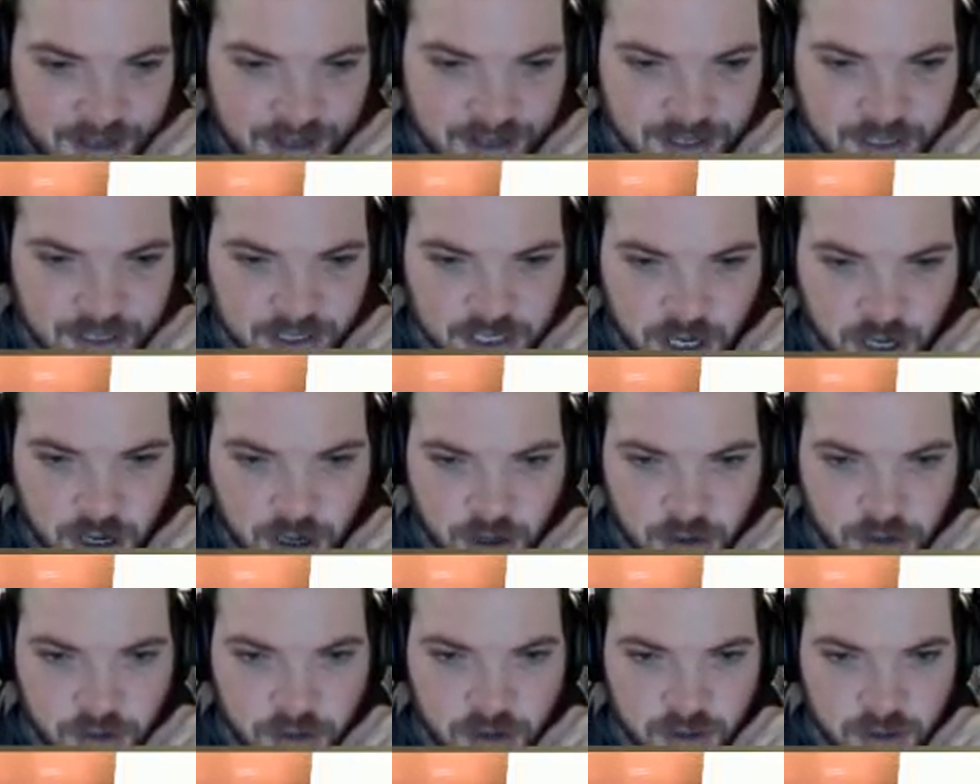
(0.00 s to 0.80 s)

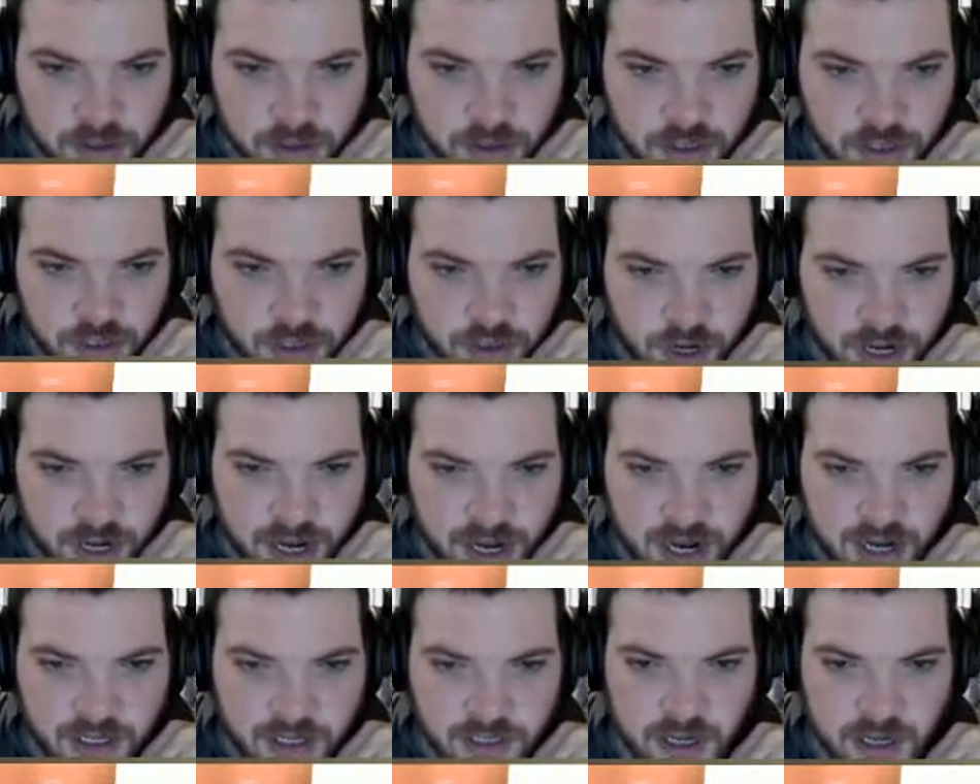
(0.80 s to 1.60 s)
So Trent
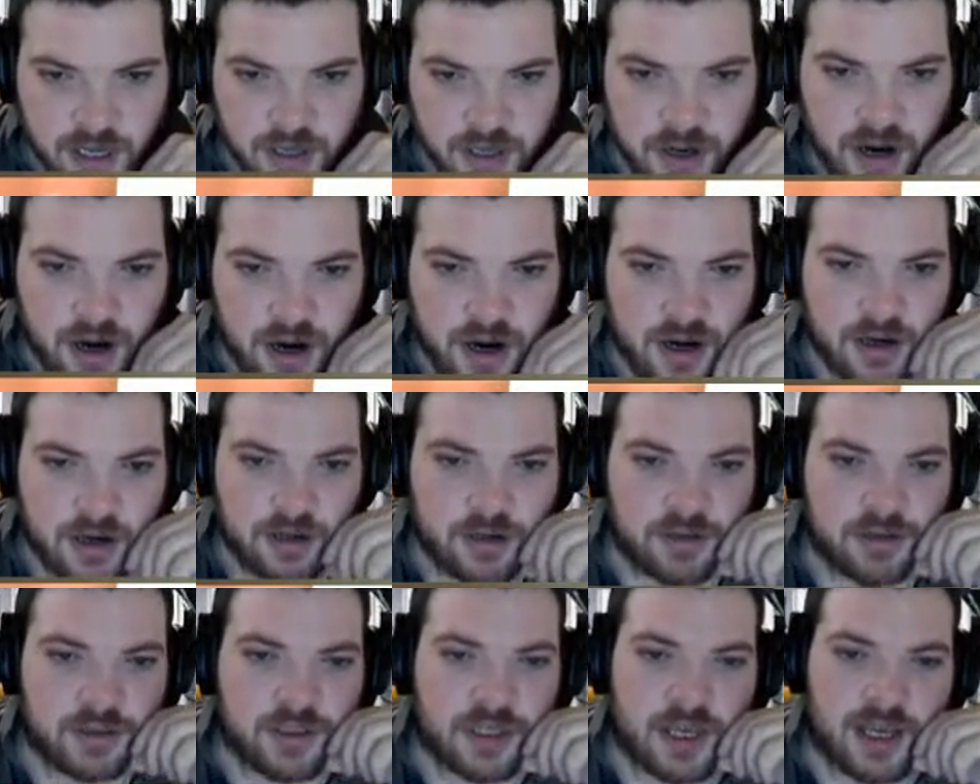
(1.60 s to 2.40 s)

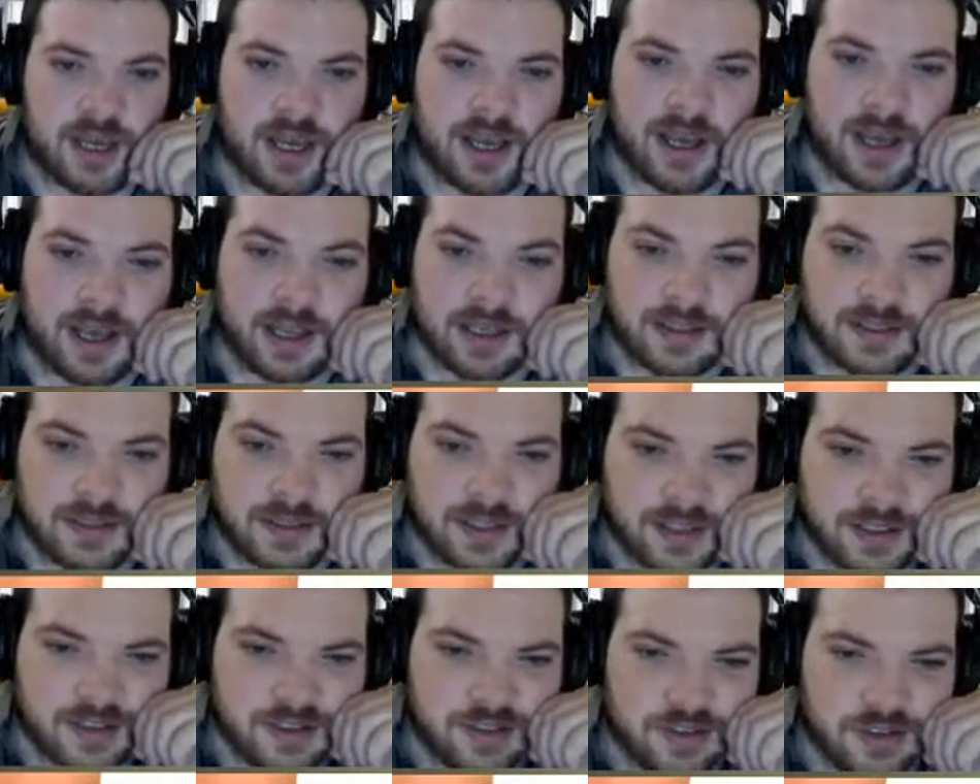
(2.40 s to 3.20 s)
Alexander-Arnold
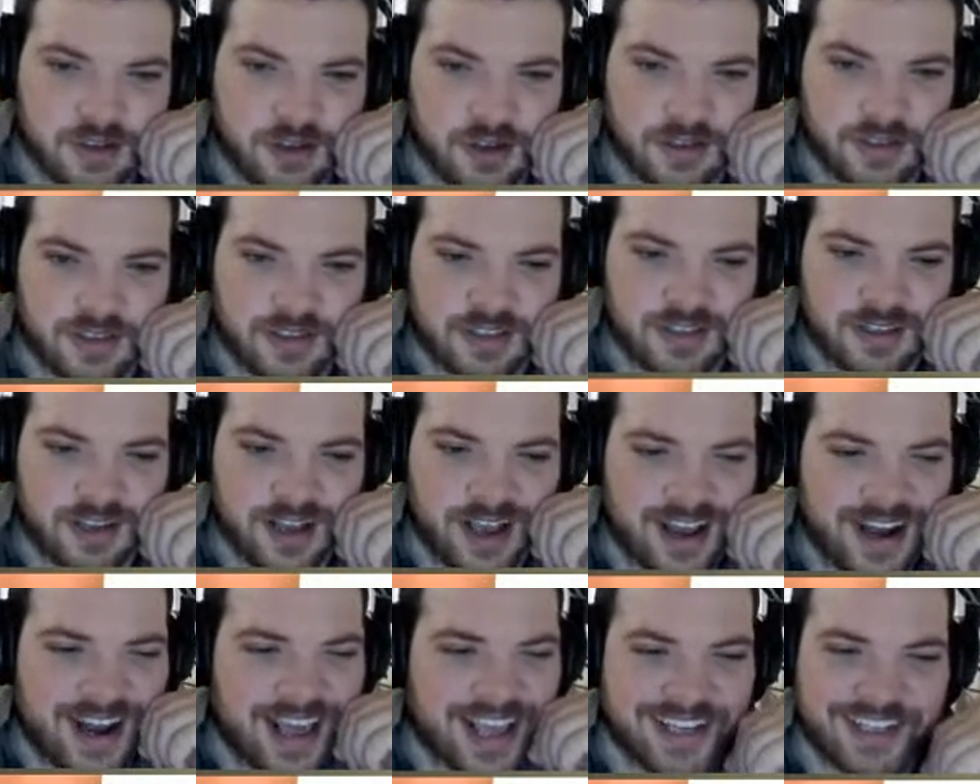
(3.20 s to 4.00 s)
does not.
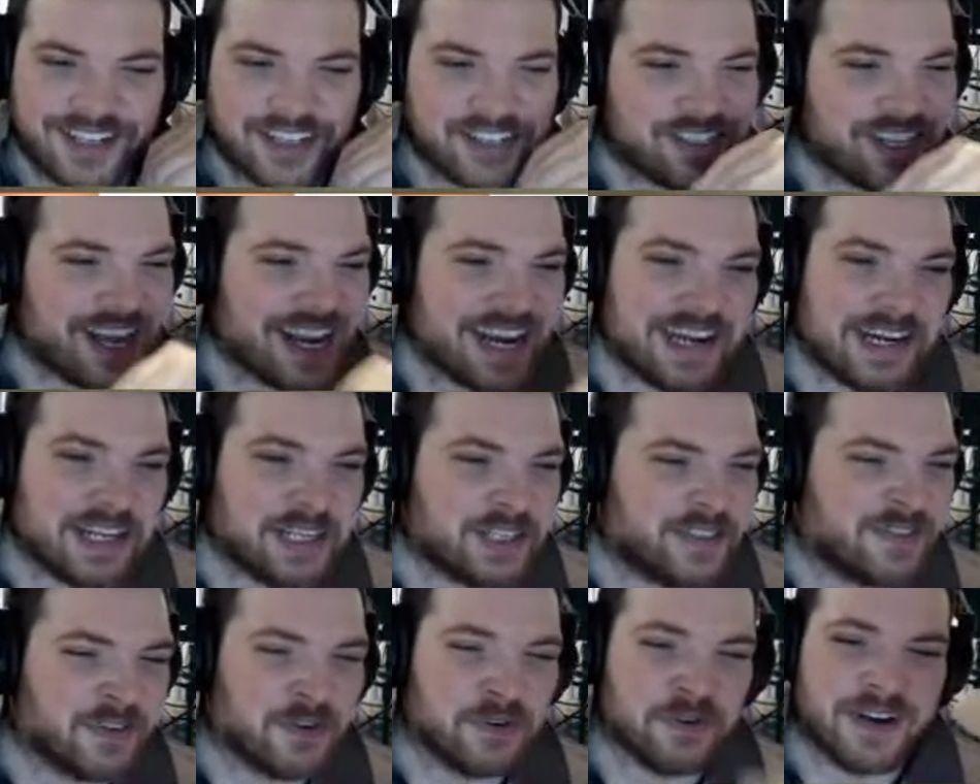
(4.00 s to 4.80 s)
I like just saying
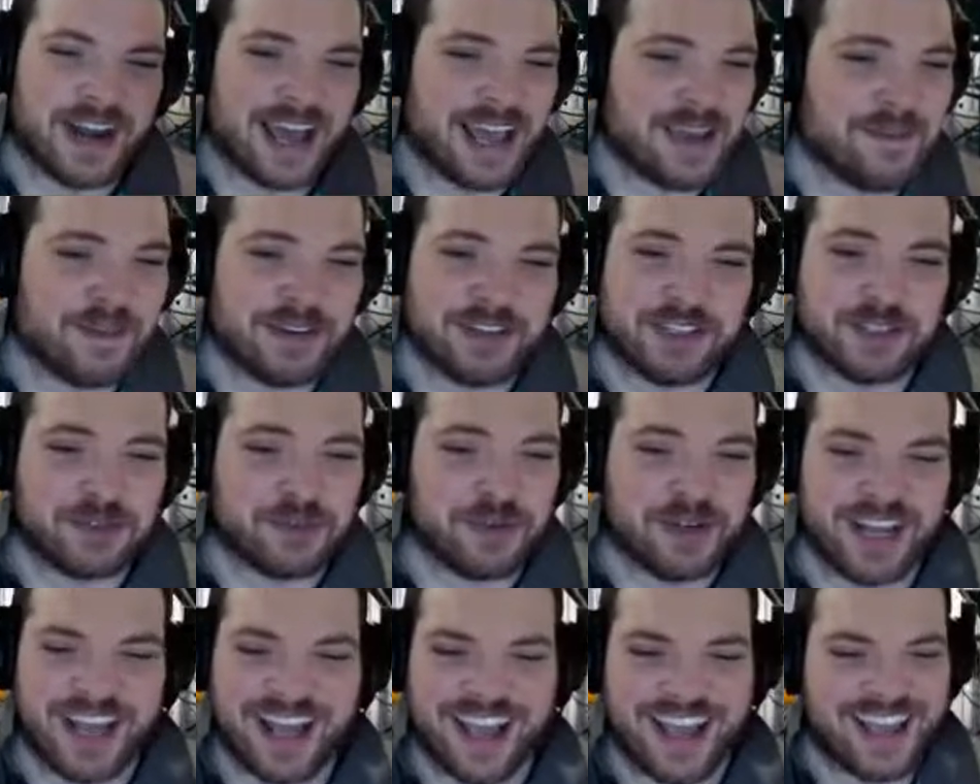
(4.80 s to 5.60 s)
his full name. I just
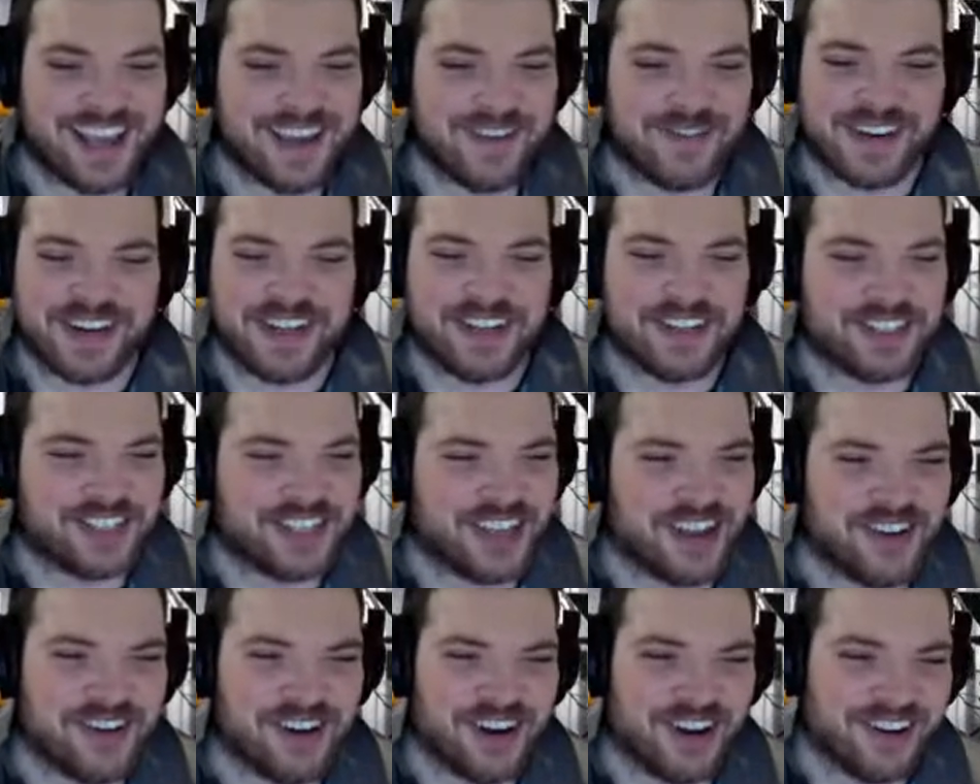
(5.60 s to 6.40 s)
want even though it's
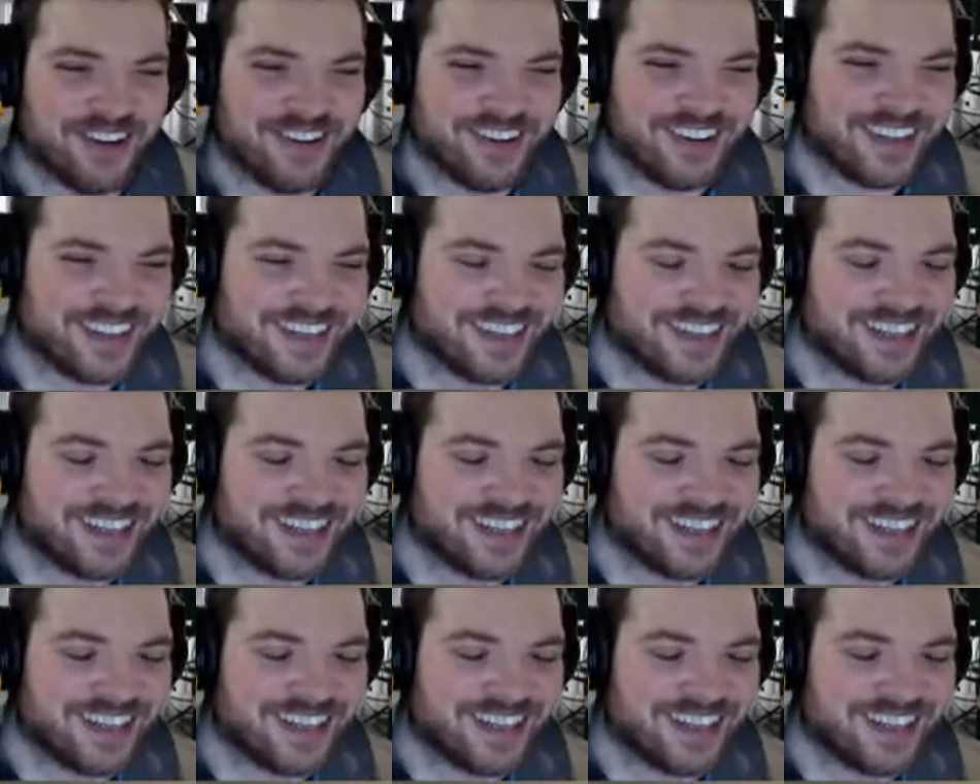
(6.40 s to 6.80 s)
so long.